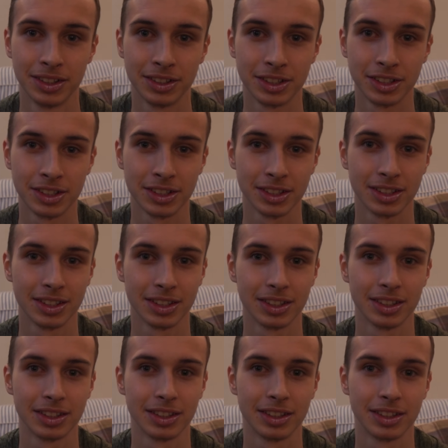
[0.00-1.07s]
just
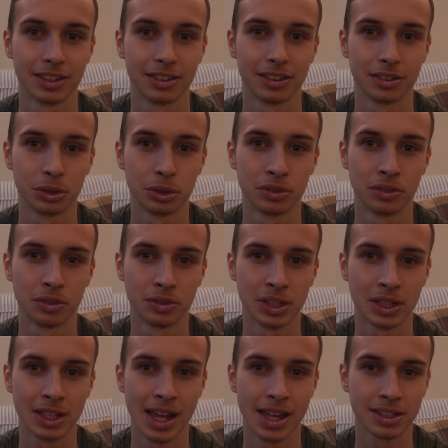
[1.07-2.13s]
sort of,
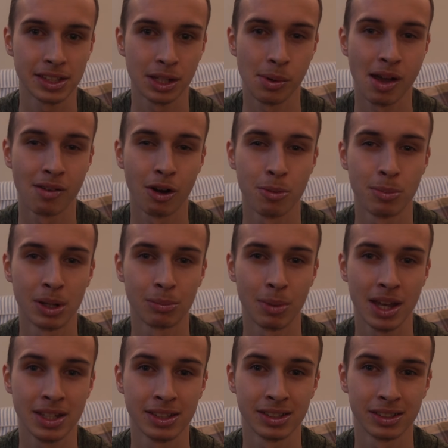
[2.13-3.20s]
obviously still aerobic
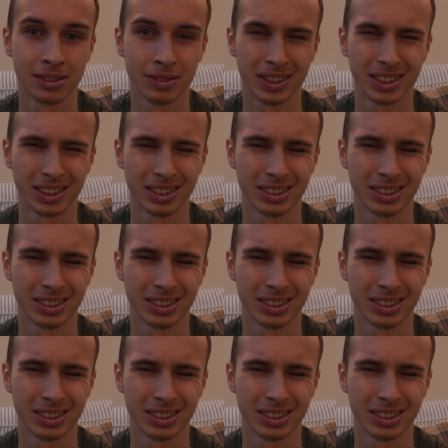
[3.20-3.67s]
based.